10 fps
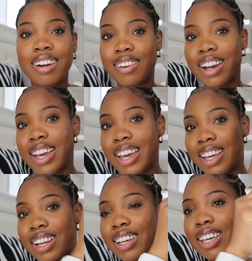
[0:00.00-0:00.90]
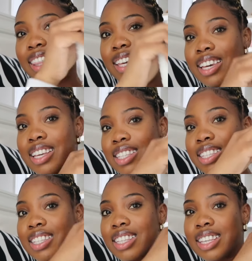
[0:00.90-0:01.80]
right look at
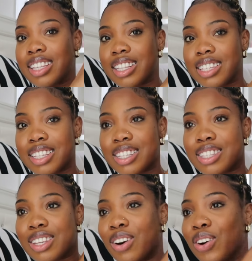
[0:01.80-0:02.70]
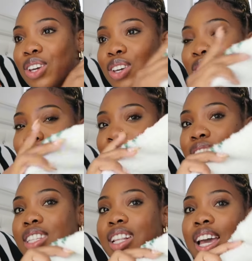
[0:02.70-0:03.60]
this this is so cute
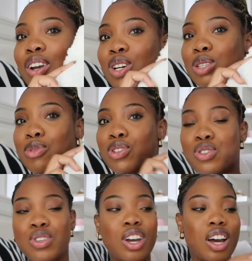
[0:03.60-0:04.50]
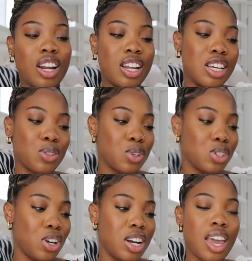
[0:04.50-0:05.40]
it's like christmas tree on it this was
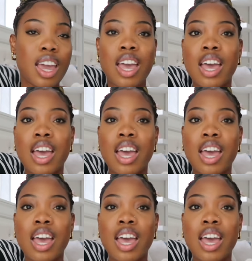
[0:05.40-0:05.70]
only